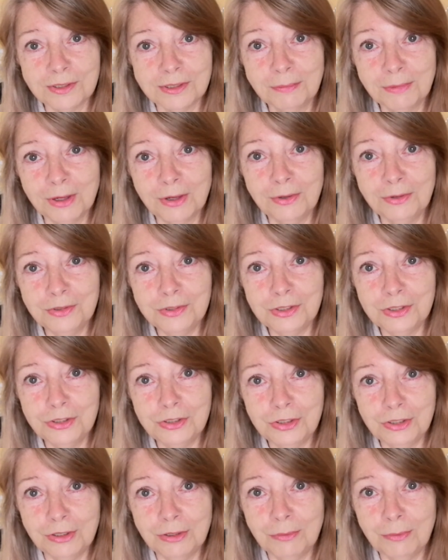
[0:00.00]
I'm going to
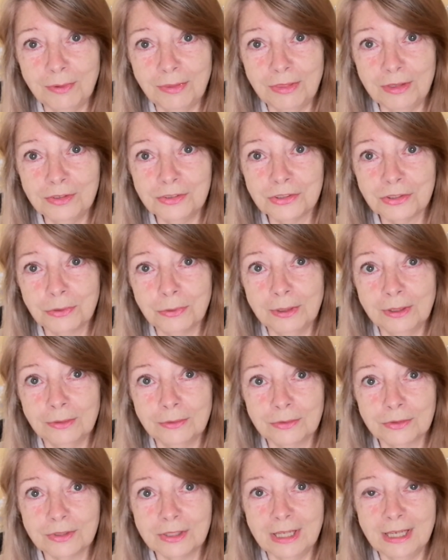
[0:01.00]
do with this
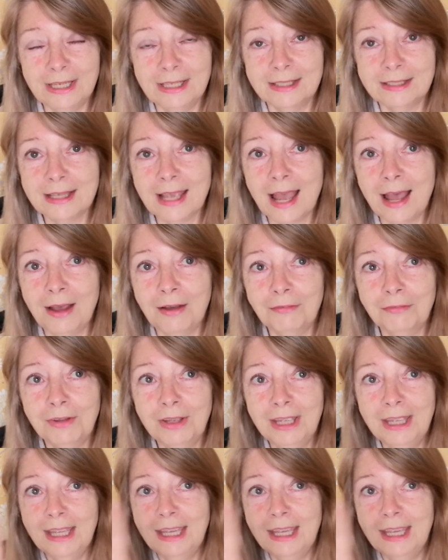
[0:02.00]
quilt is have